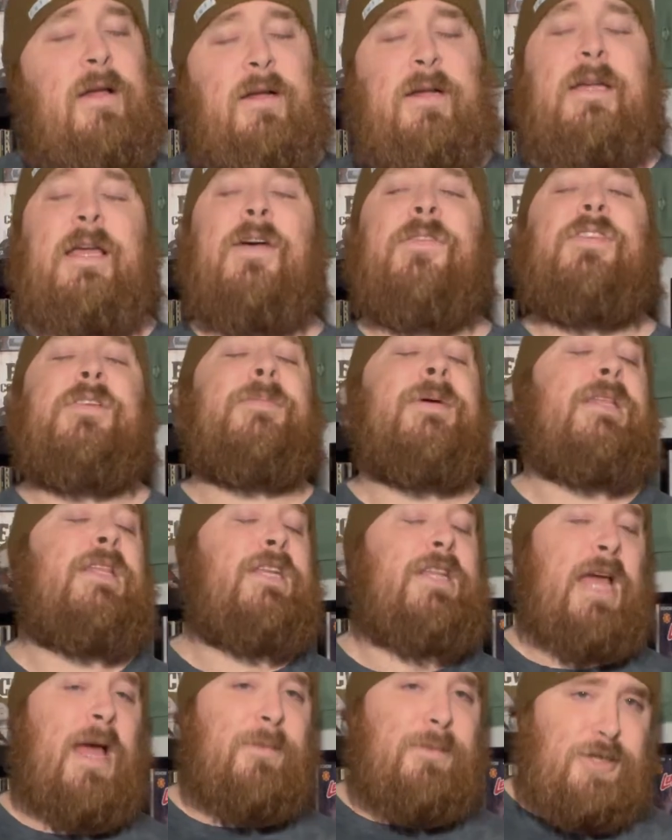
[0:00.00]
it gives me the
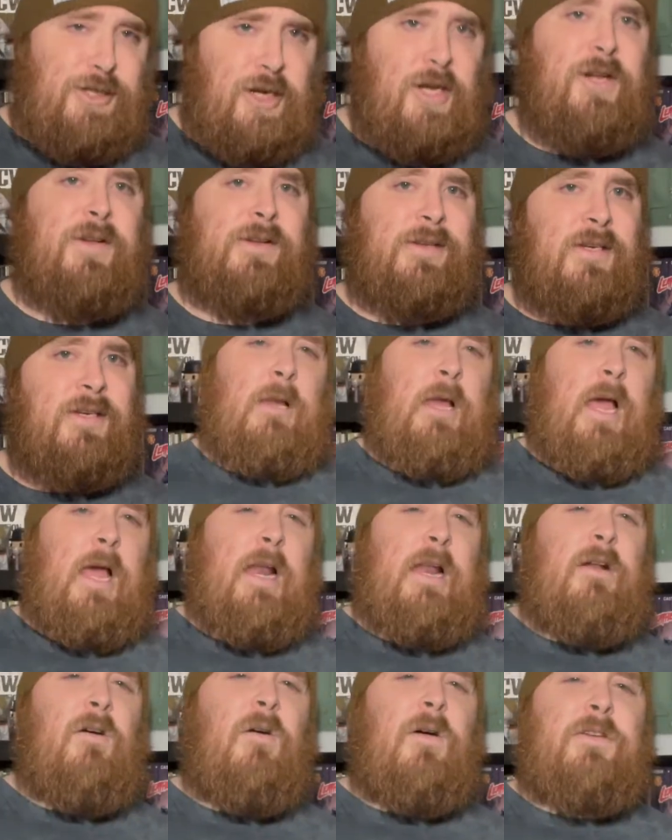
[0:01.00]
damn chills.
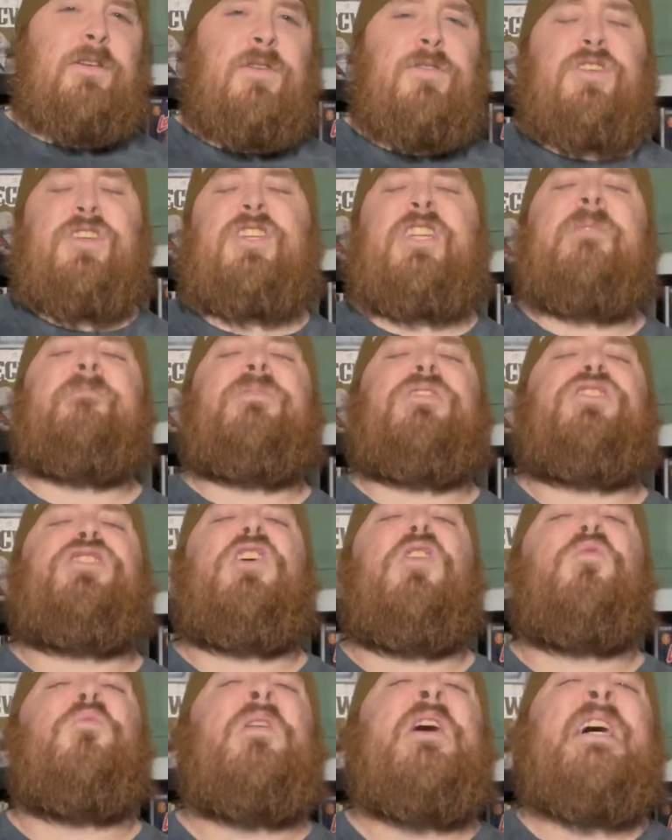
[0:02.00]
And it also just seemed
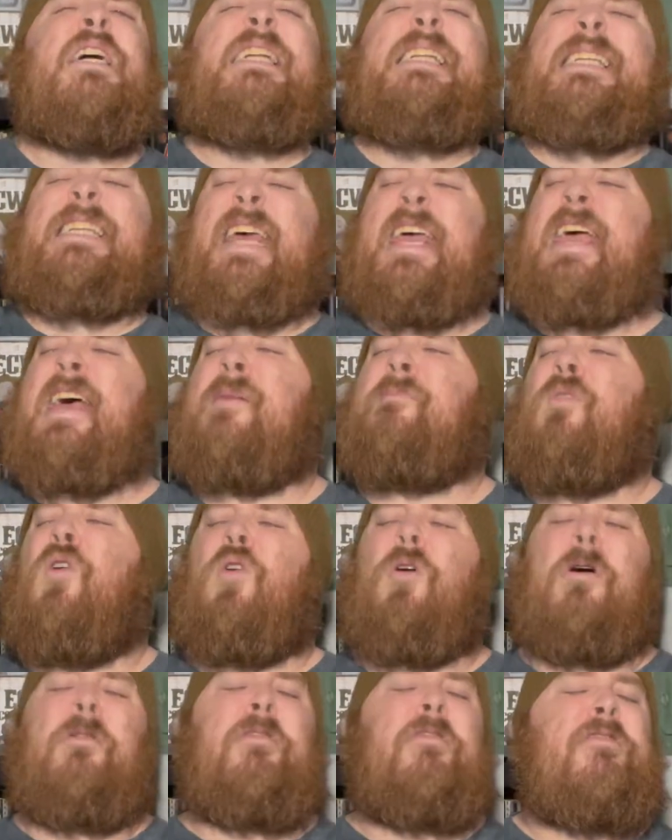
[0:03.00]
so damn
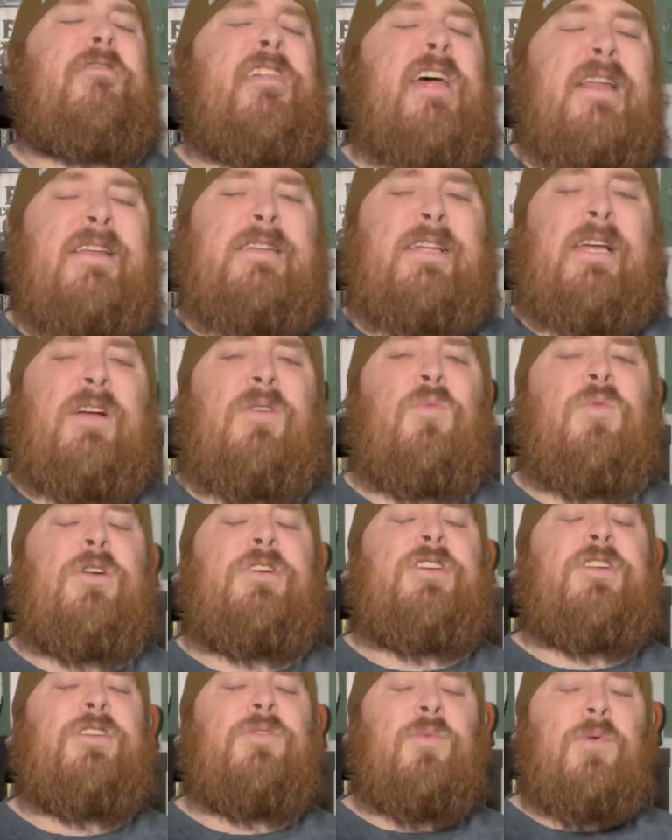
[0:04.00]
authentic,
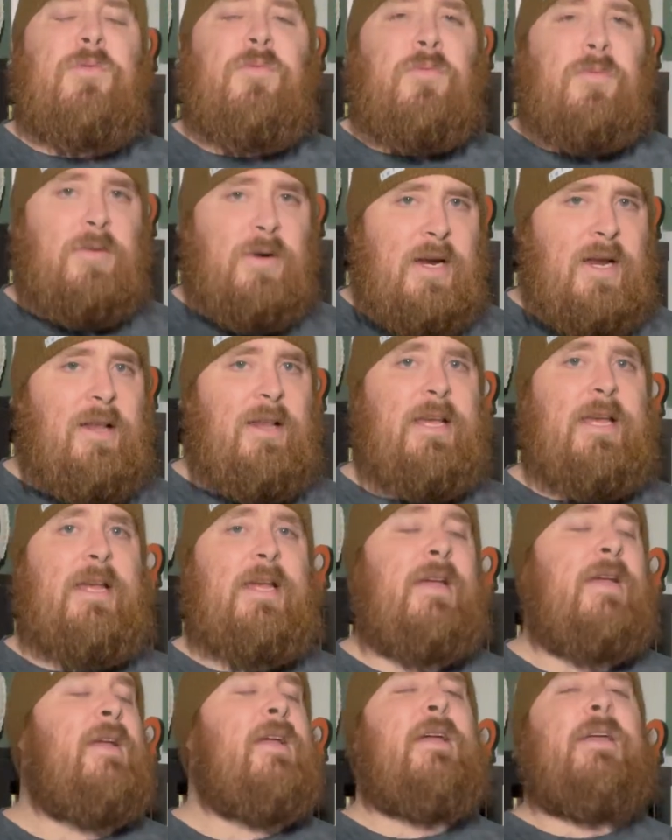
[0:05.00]
which is what
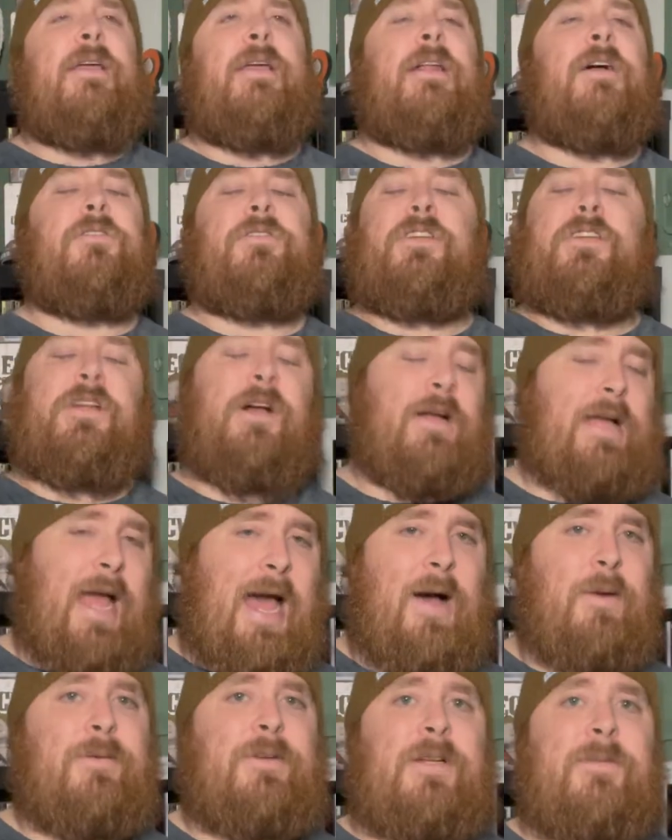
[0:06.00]
really, you know, stuck
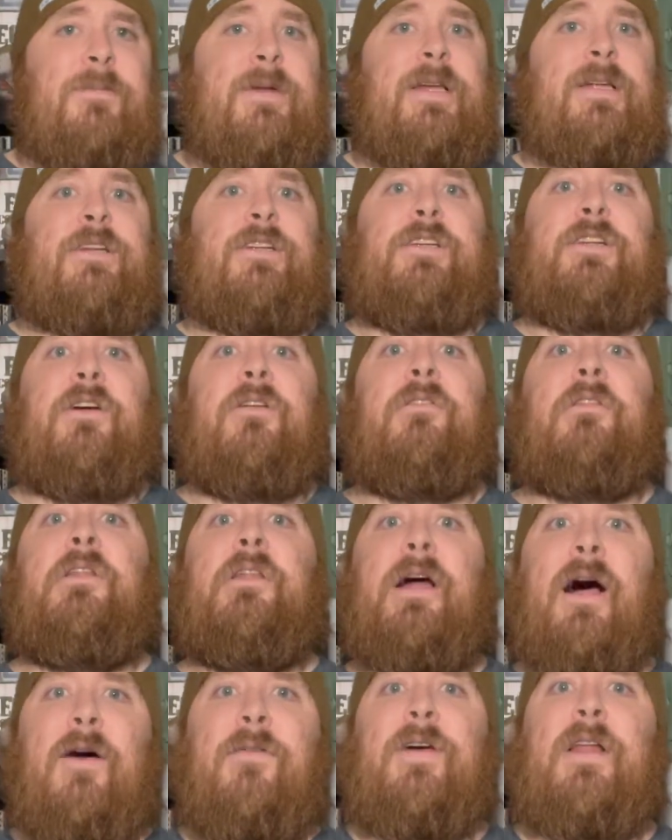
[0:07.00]
out to me. Just her
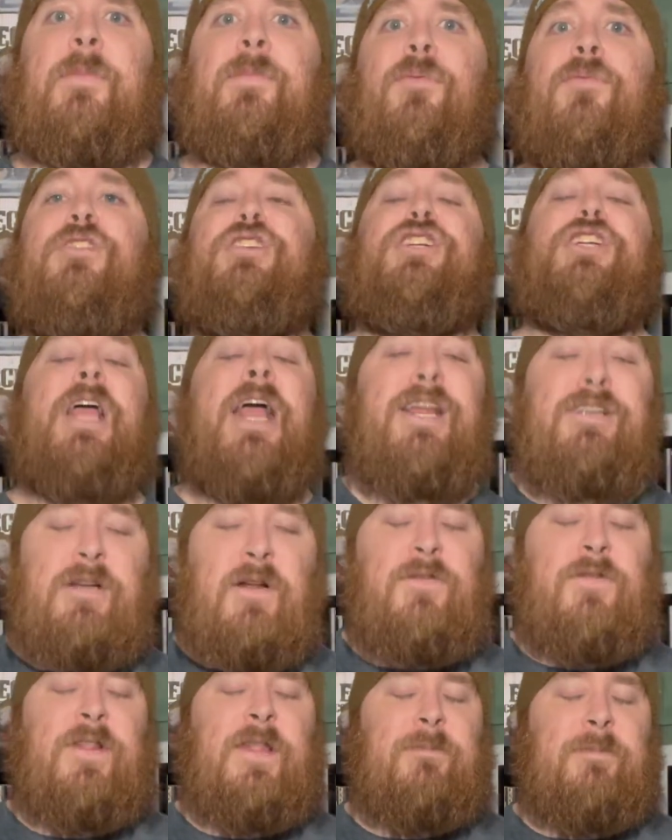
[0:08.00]
love and
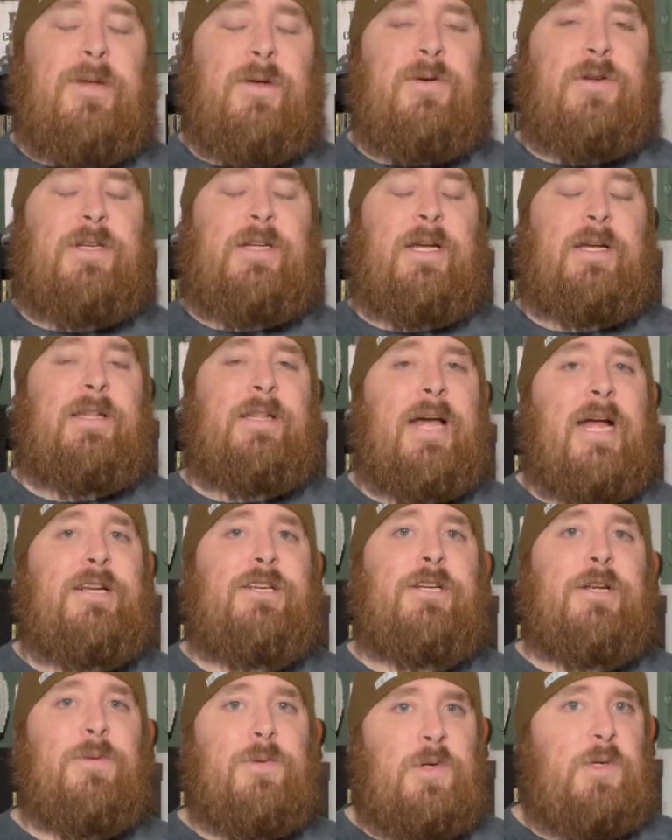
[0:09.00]
appreciation for the music that
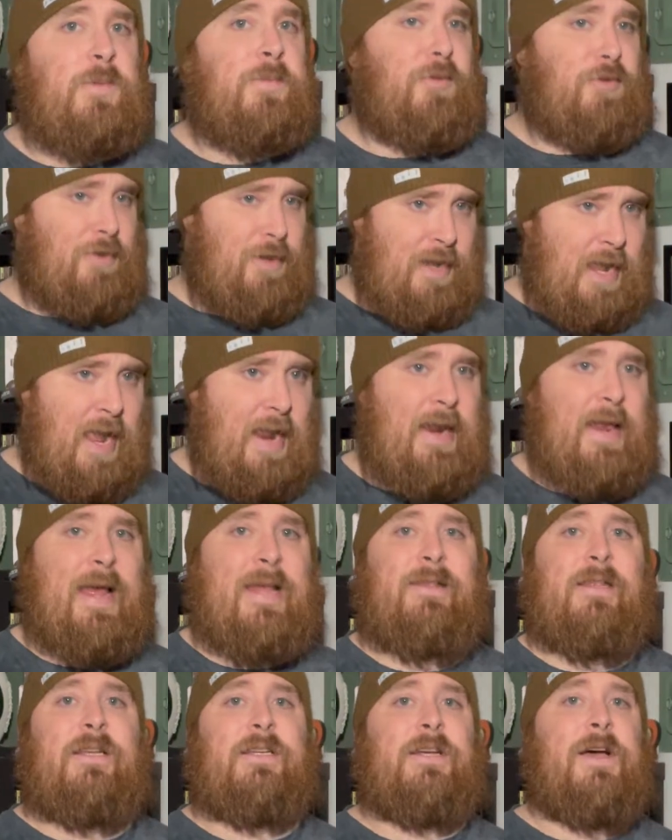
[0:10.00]
she was creating
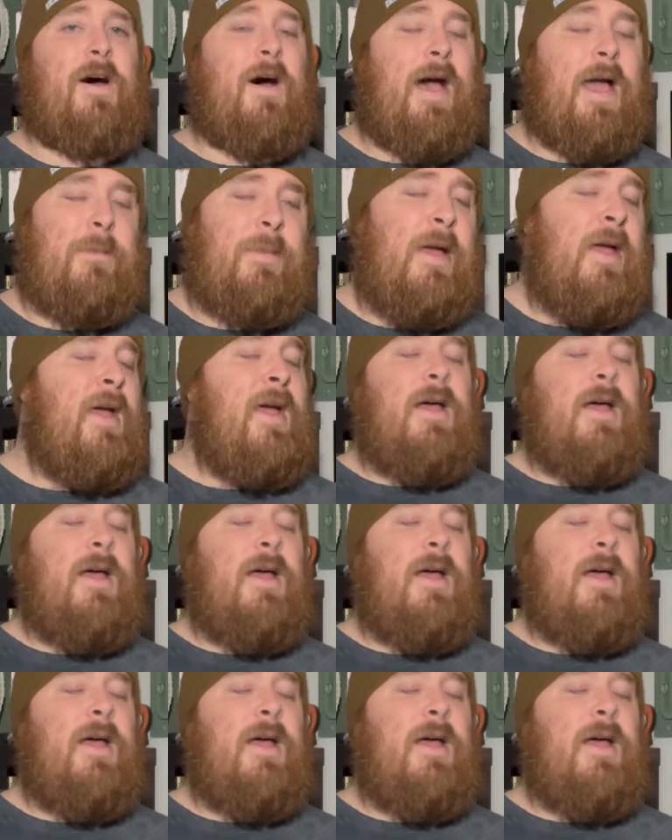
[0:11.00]
at the time.